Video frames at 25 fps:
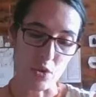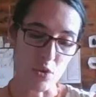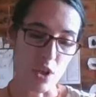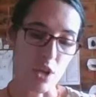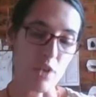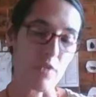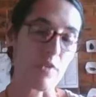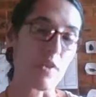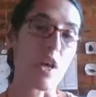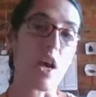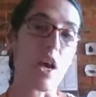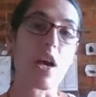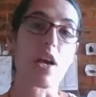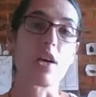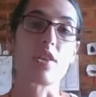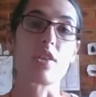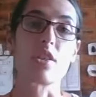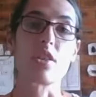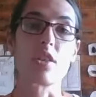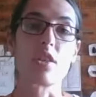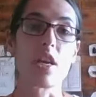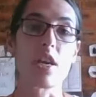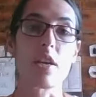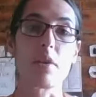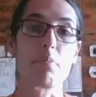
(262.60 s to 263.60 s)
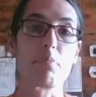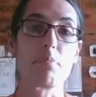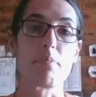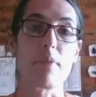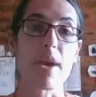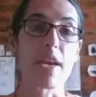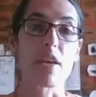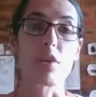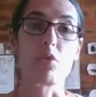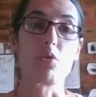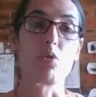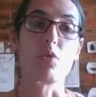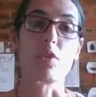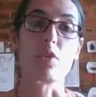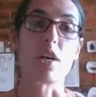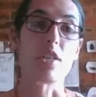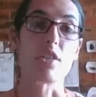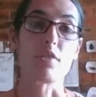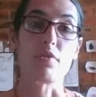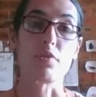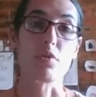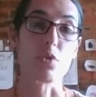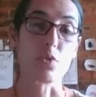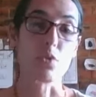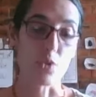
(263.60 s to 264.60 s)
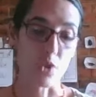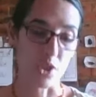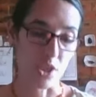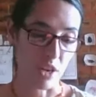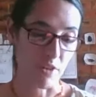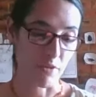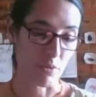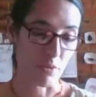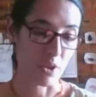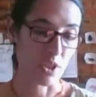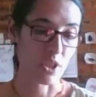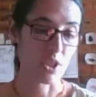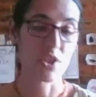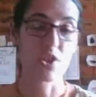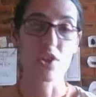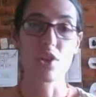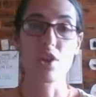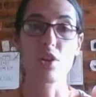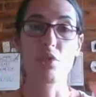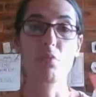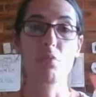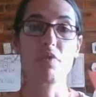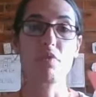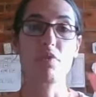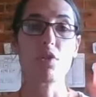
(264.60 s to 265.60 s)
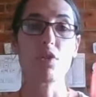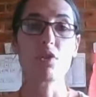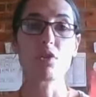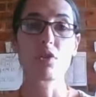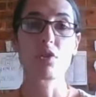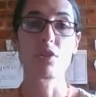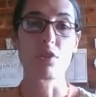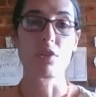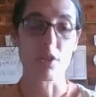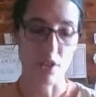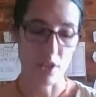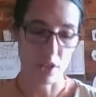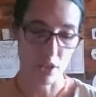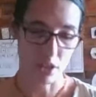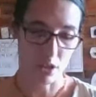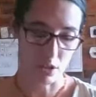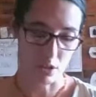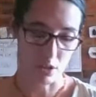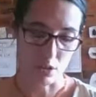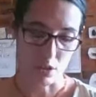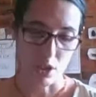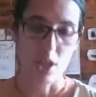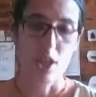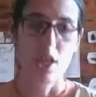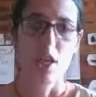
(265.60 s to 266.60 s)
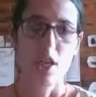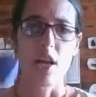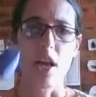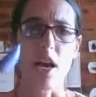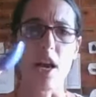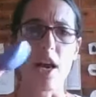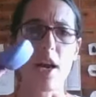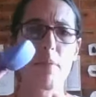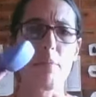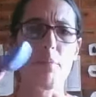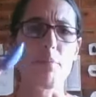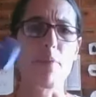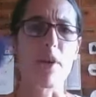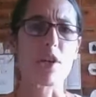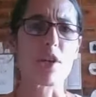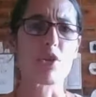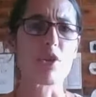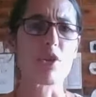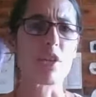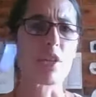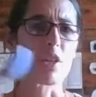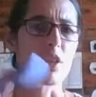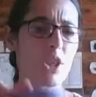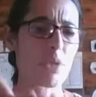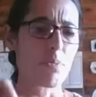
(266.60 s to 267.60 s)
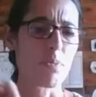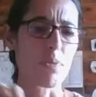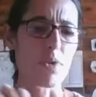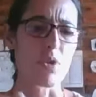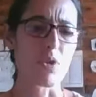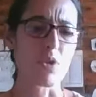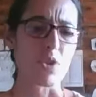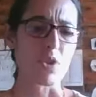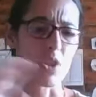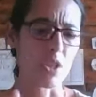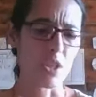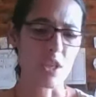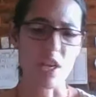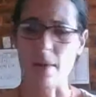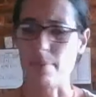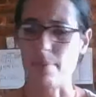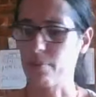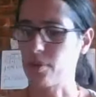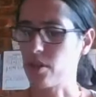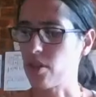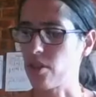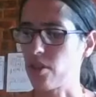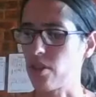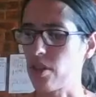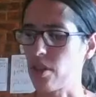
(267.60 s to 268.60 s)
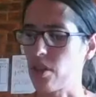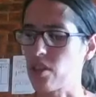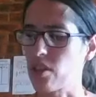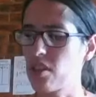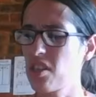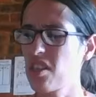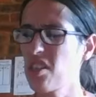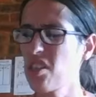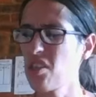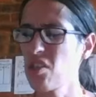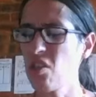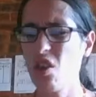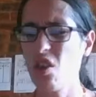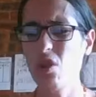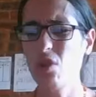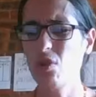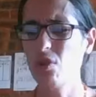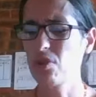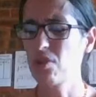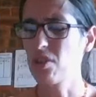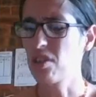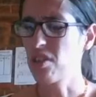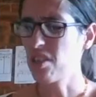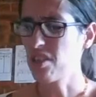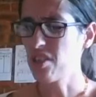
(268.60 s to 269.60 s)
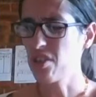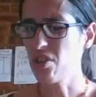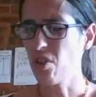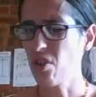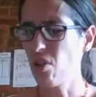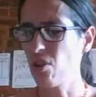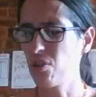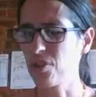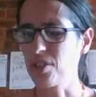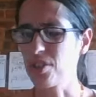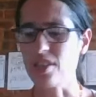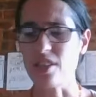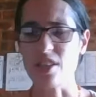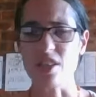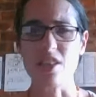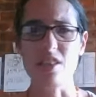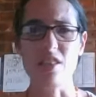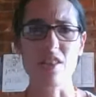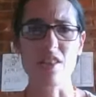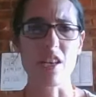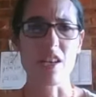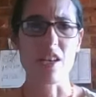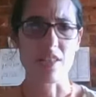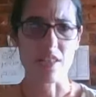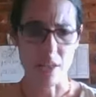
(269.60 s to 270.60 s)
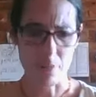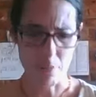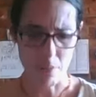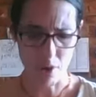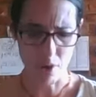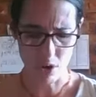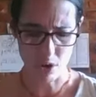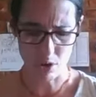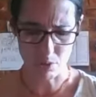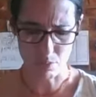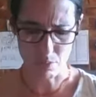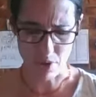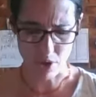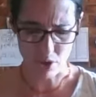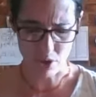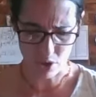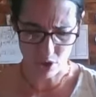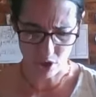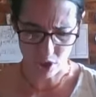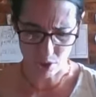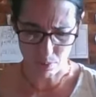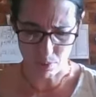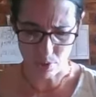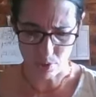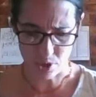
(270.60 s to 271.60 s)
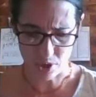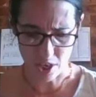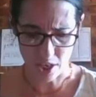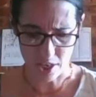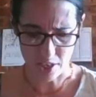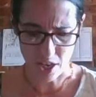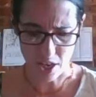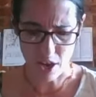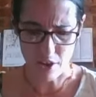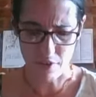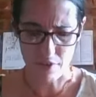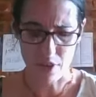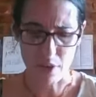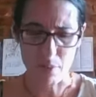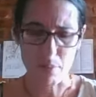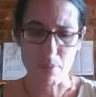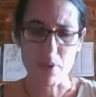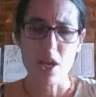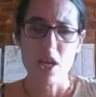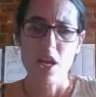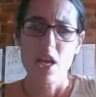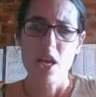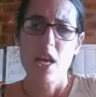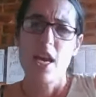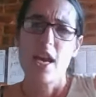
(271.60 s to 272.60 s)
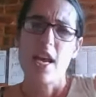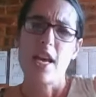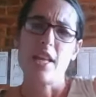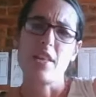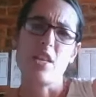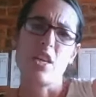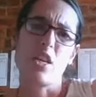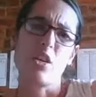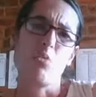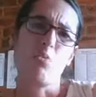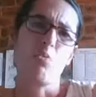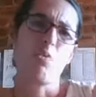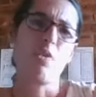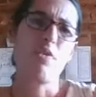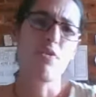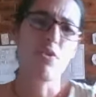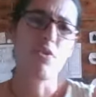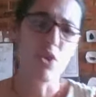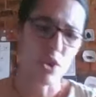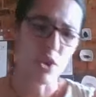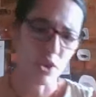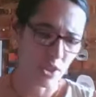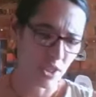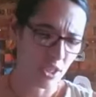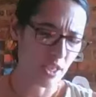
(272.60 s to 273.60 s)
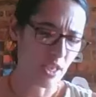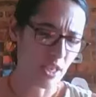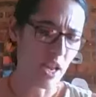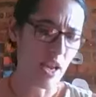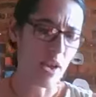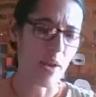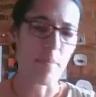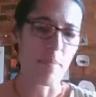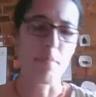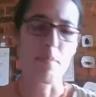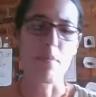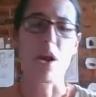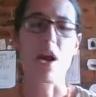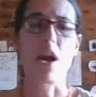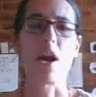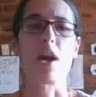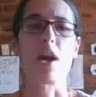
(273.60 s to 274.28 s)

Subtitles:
all over the house, and they make all kinds of cool stuff with it. So we've got little measuring spoons and cups and things. This is an old tea set and my old measuring spoons that I gave them. And then we've got some